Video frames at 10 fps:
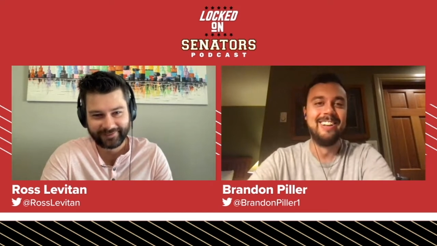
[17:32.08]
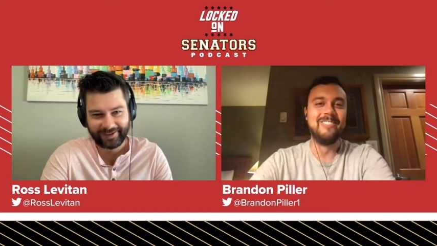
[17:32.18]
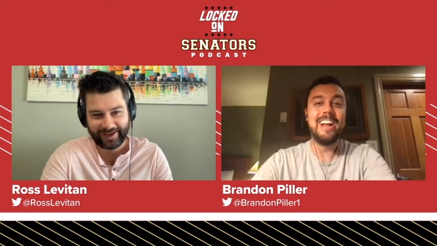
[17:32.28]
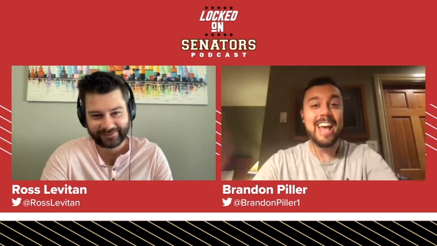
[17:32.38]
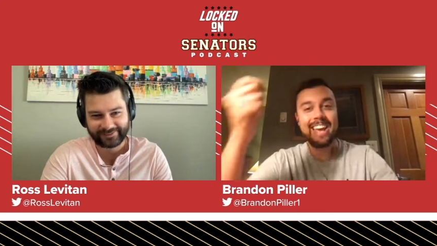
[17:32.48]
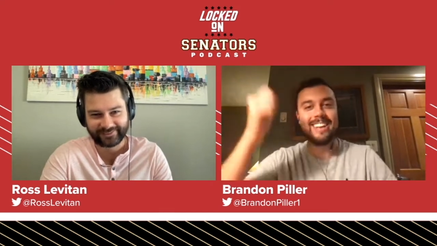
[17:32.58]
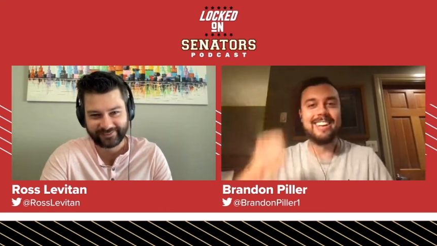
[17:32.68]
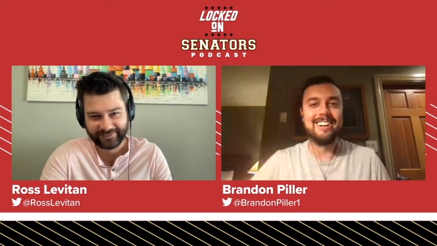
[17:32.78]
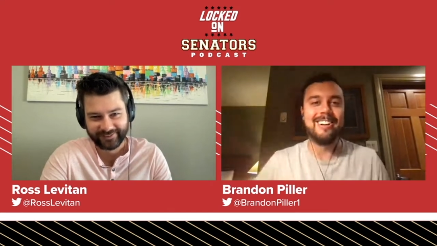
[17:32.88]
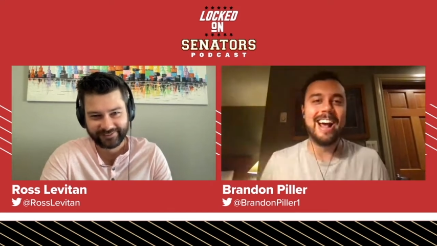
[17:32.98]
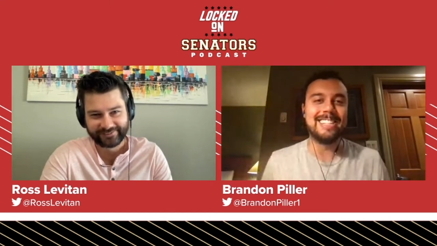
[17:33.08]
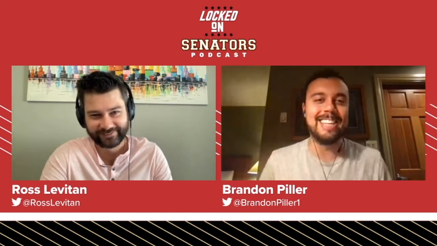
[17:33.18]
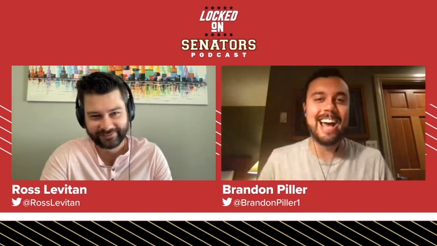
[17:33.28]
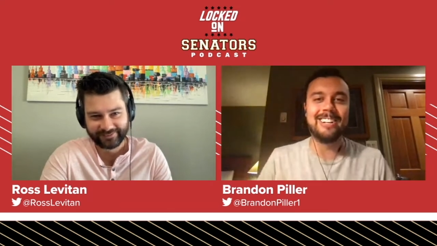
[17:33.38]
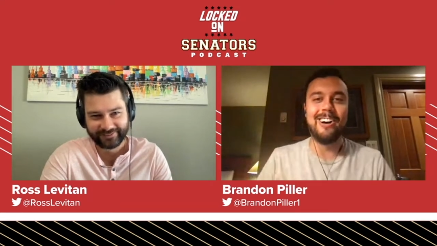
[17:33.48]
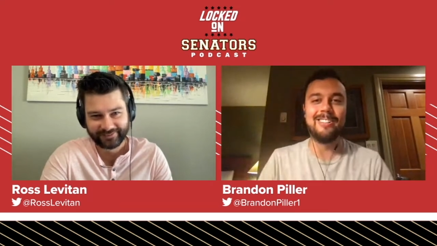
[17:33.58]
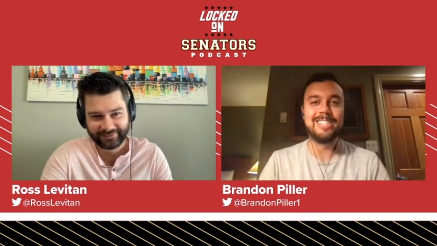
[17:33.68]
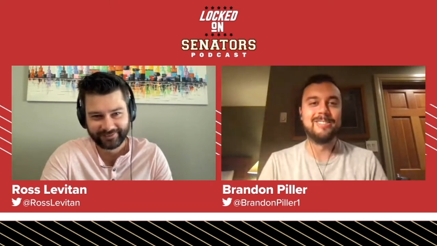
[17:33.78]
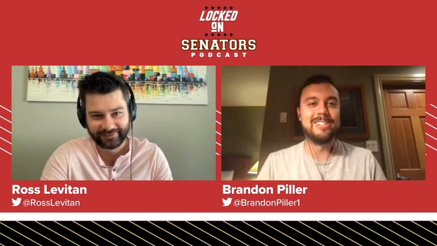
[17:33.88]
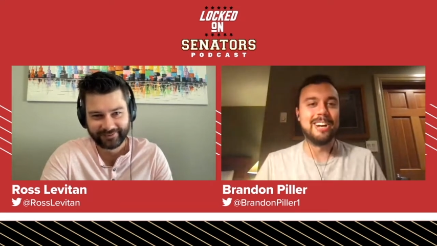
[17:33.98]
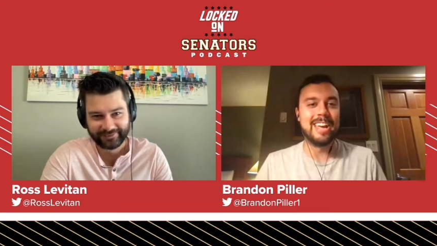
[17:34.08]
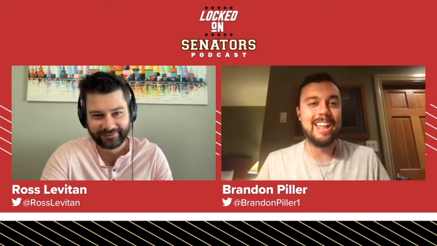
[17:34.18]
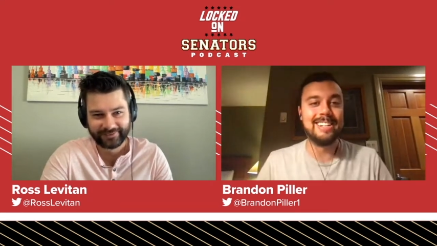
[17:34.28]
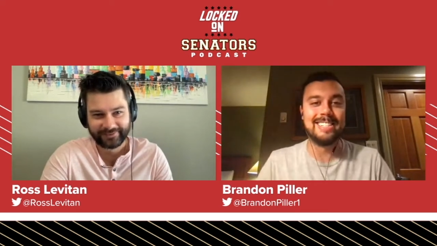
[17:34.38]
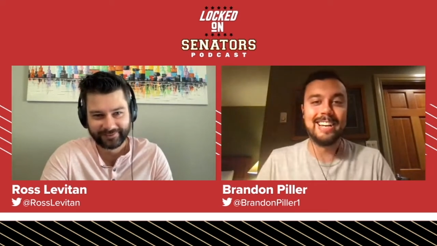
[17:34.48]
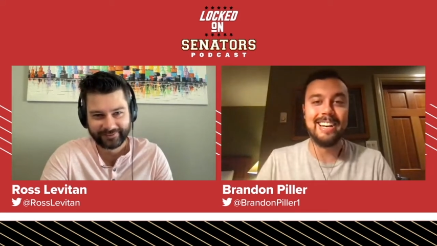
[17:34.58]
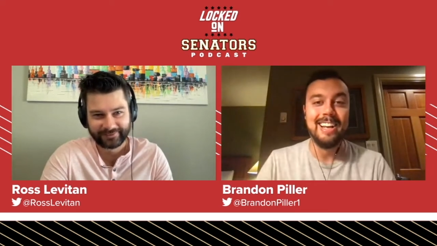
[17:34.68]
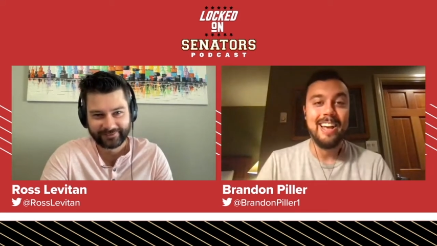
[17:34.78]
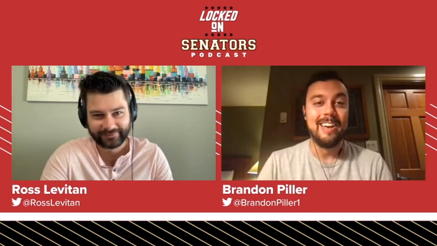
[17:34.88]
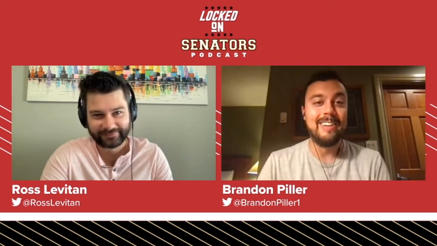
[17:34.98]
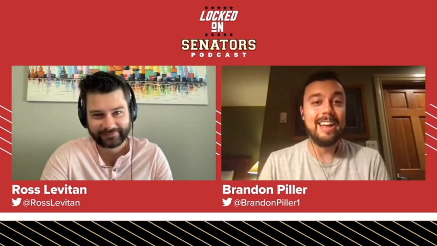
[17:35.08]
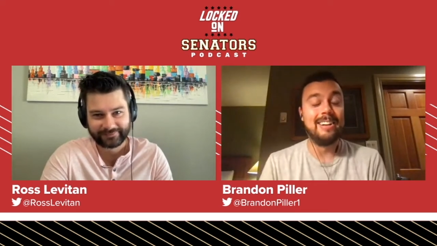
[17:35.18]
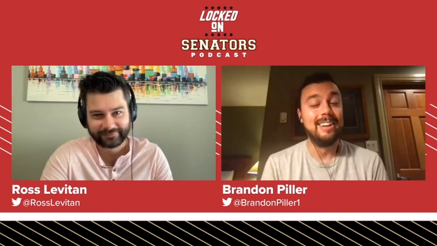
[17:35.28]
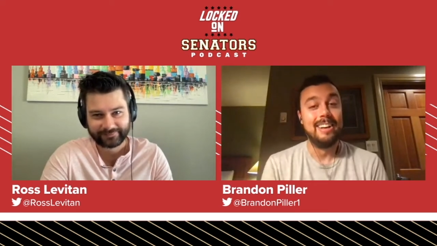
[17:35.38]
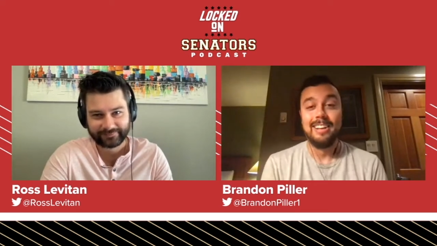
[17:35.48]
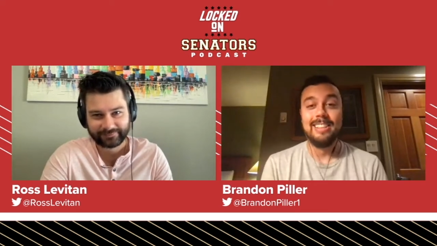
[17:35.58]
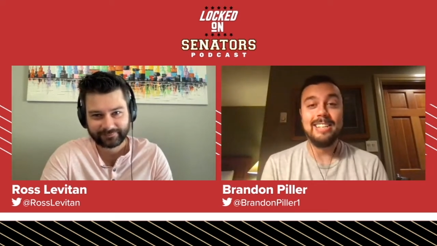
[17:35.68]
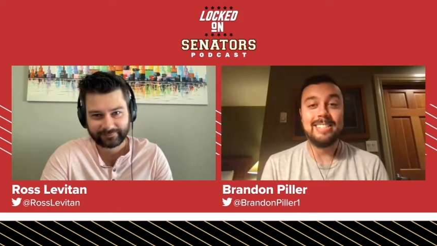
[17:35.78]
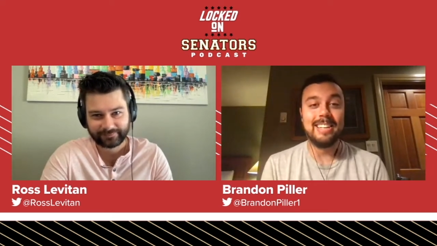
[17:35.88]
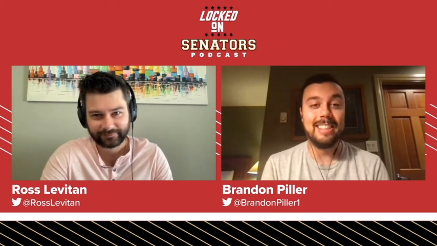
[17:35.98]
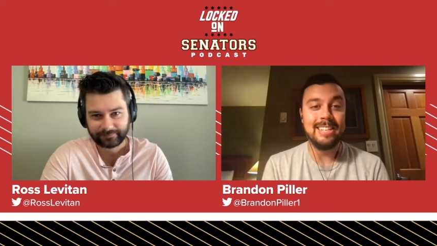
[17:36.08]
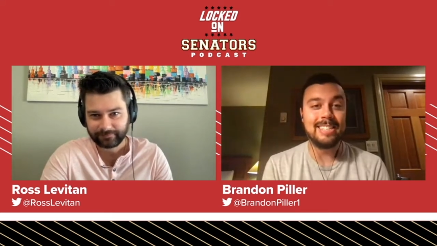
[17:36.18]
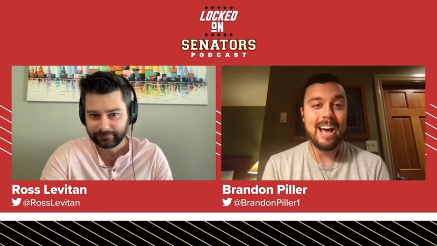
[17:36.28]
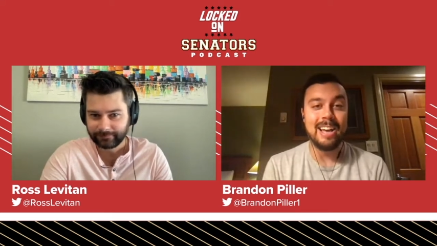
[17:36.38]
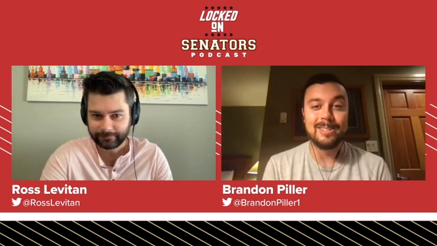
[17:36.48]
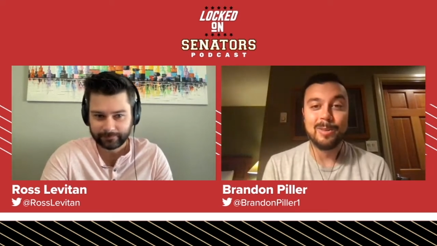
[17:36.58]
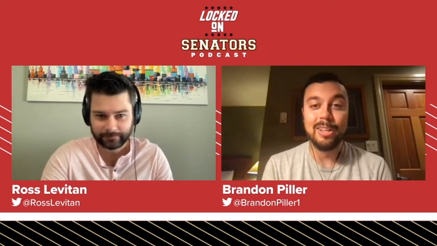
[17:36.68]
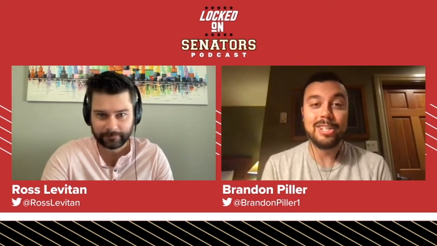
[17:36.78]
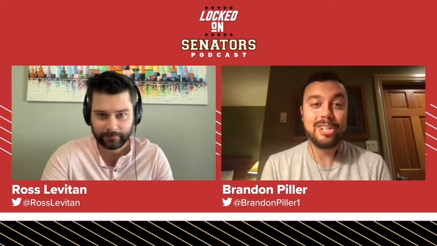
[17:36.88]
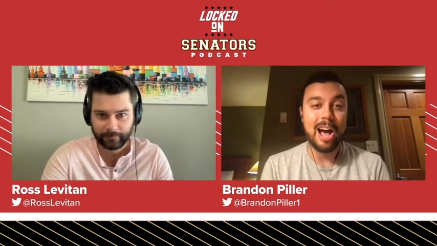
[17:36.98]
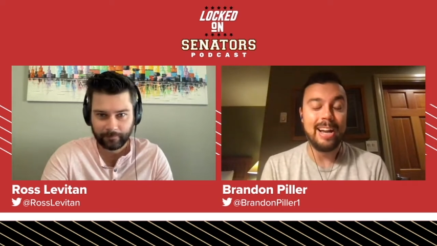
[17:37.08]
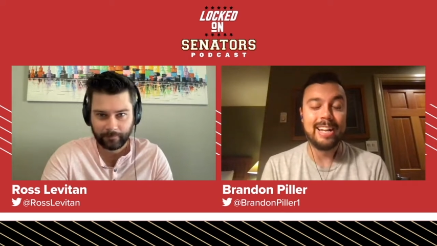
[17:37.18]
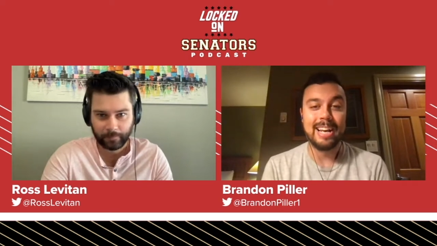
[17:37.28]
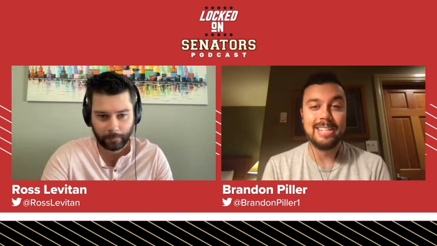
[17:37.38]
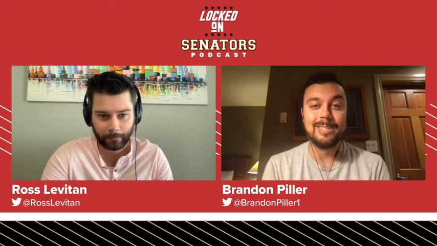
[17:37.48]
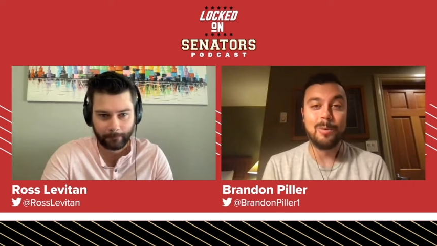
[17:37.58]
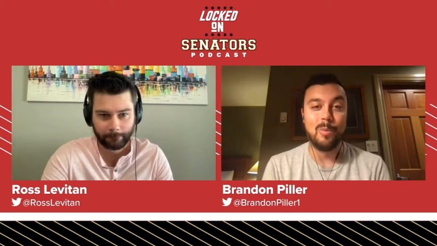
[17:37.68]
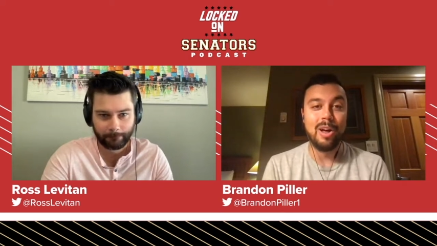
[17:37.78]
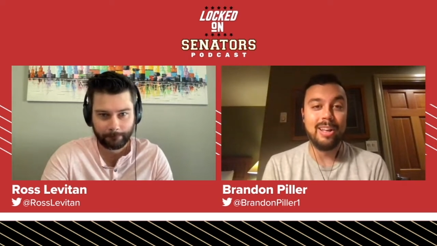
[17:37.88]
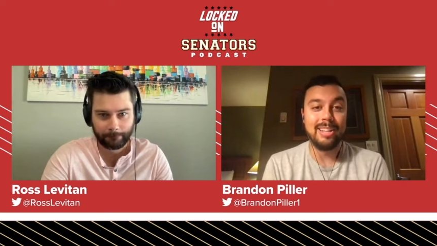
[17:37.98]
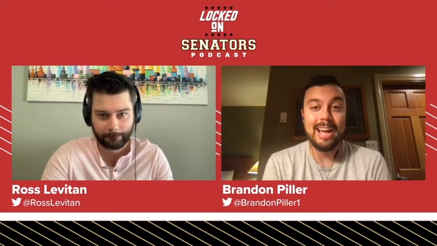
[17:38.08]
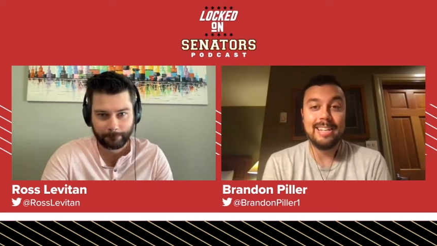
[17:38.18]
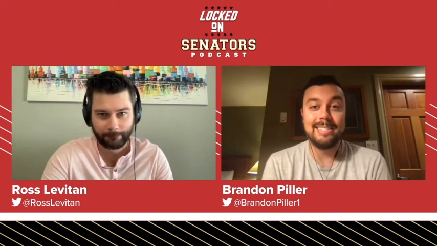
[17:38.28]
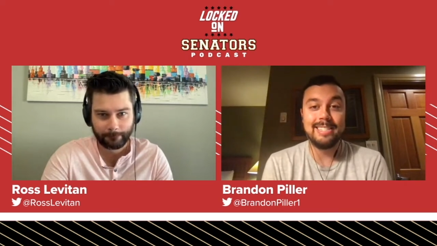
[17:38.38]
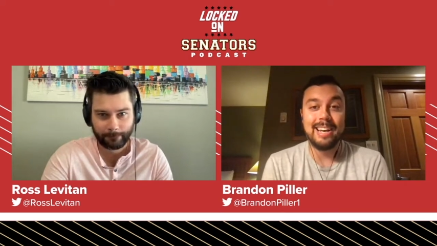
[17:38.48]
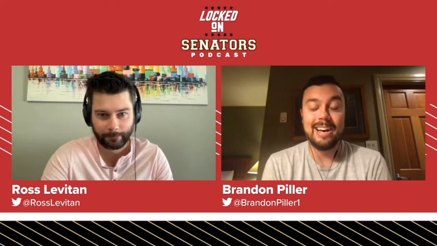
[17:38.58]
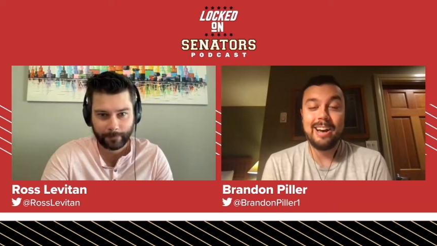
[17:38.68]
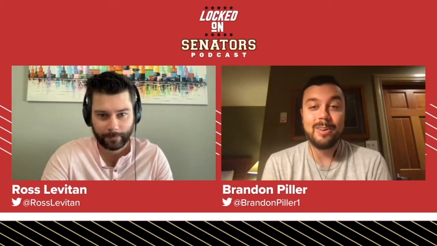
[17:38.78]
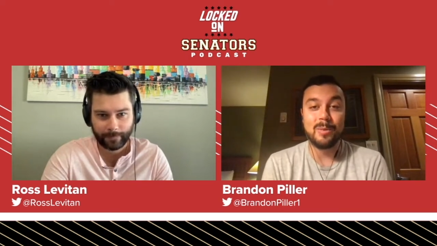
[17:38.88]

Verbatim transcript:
Speaker 1: Yes. But hey, congrats, Zack Ostapchuk, and man, this guy is really shining as a